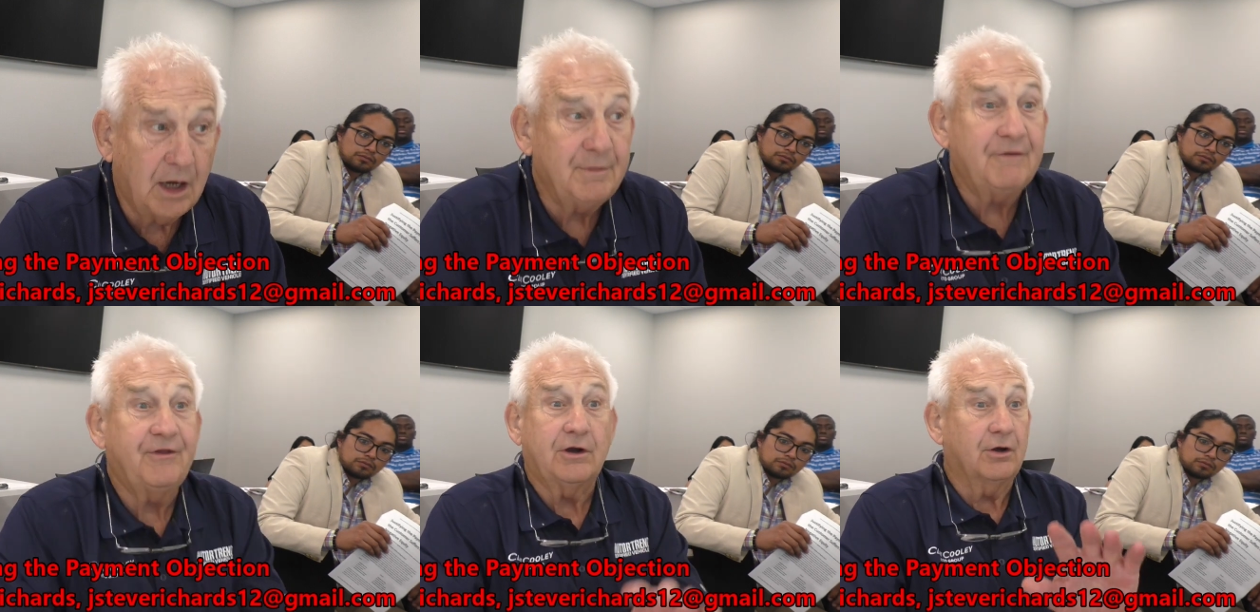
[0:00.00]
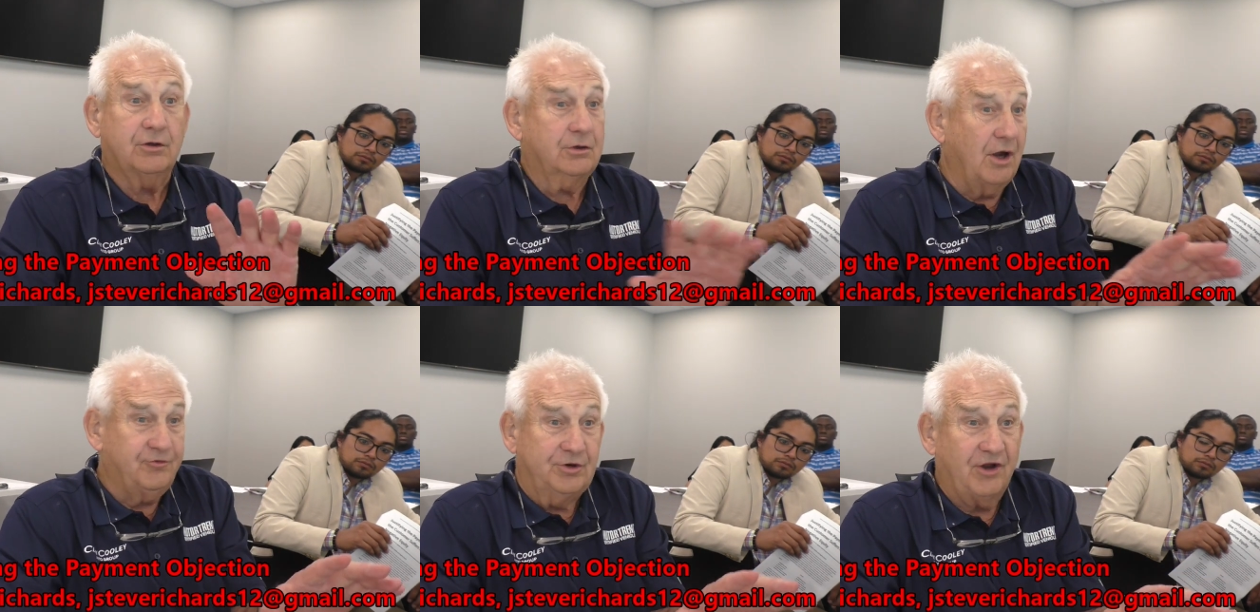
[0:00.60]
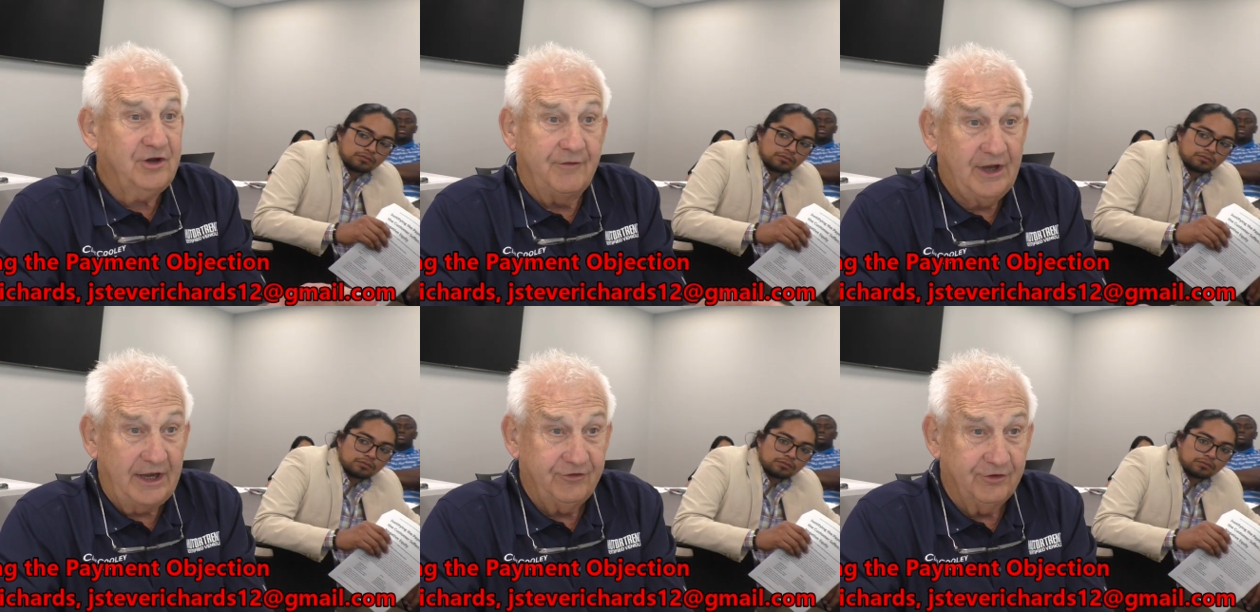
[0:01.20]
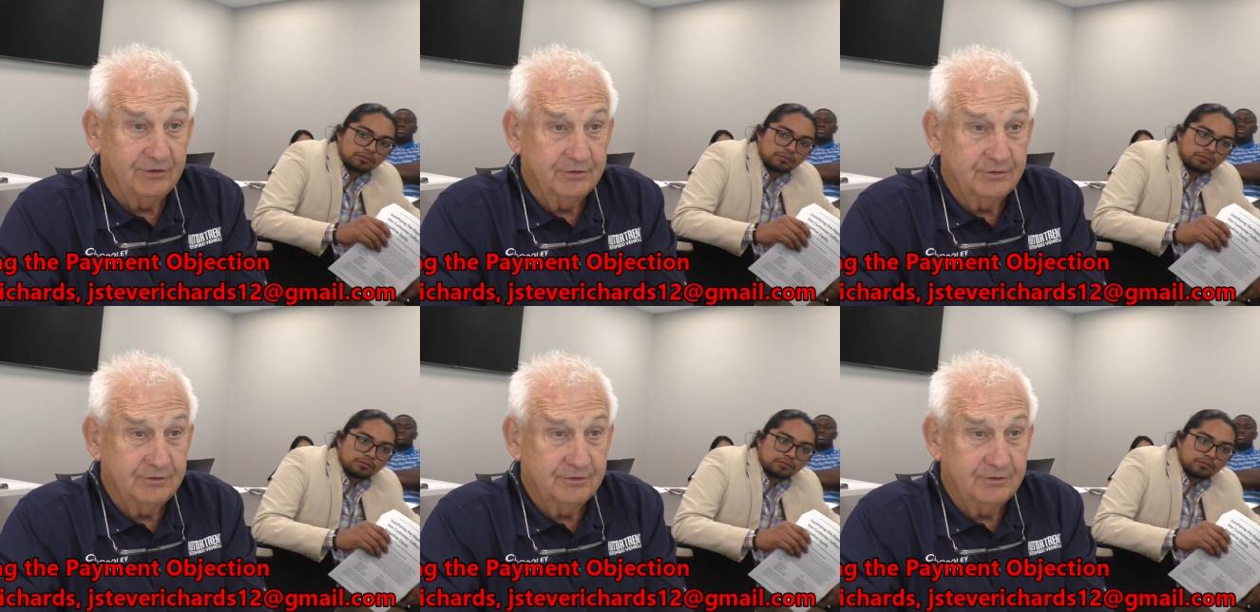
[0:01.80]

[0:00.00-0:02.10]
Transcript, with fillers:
Speaker 1: if the customer doesn't give you an answer?